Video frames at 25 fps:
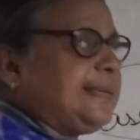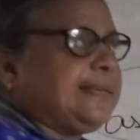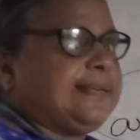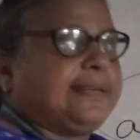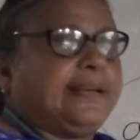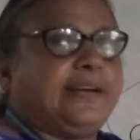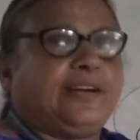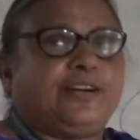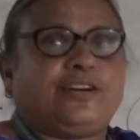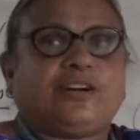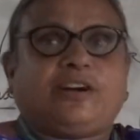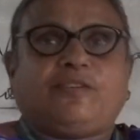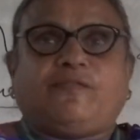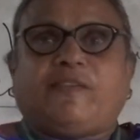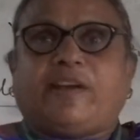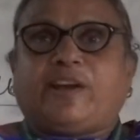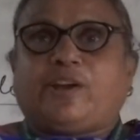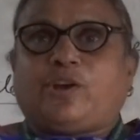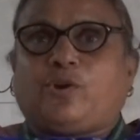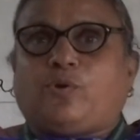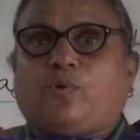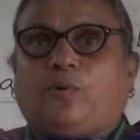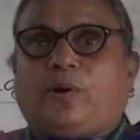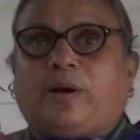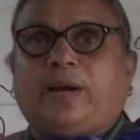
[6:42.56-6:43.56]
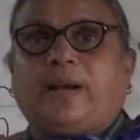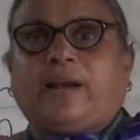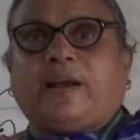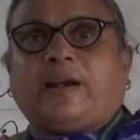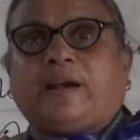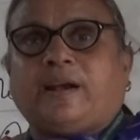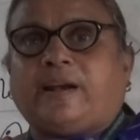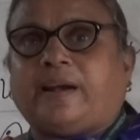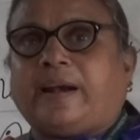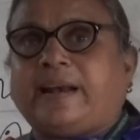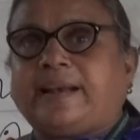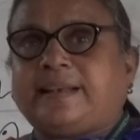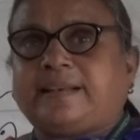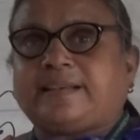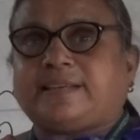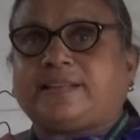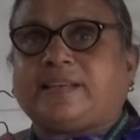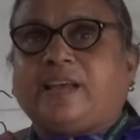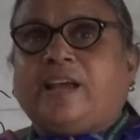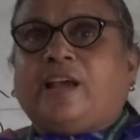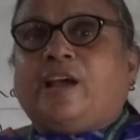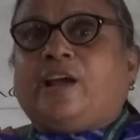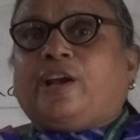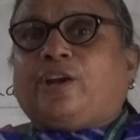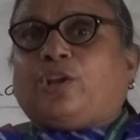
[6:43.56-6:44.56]
central vacuole
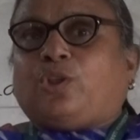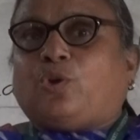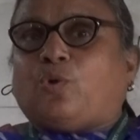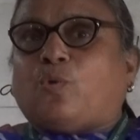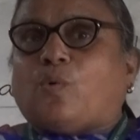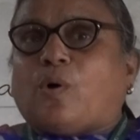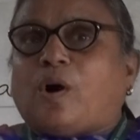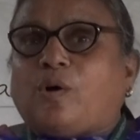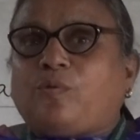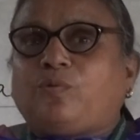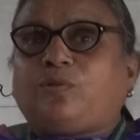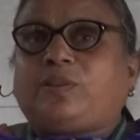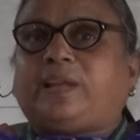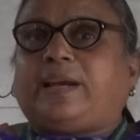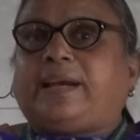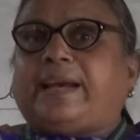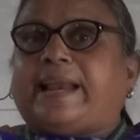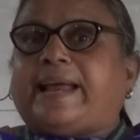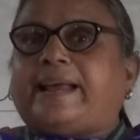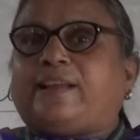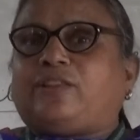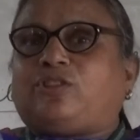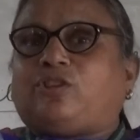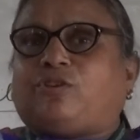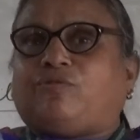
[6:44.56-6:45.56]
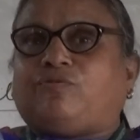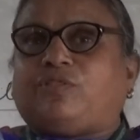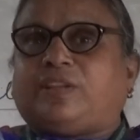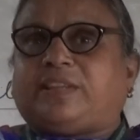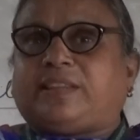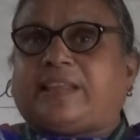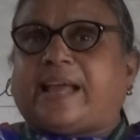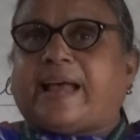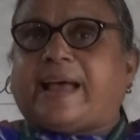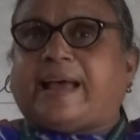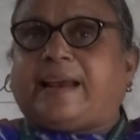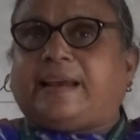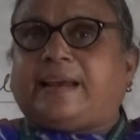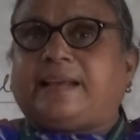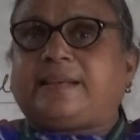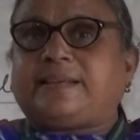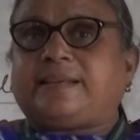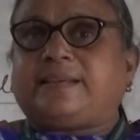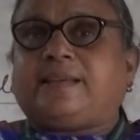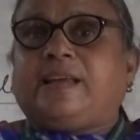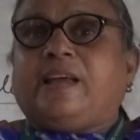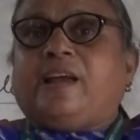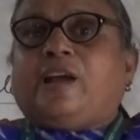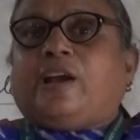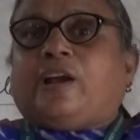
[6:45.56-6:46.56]
runs throughout the length of the
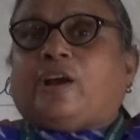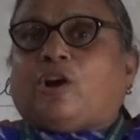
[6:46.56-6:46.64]
thallus,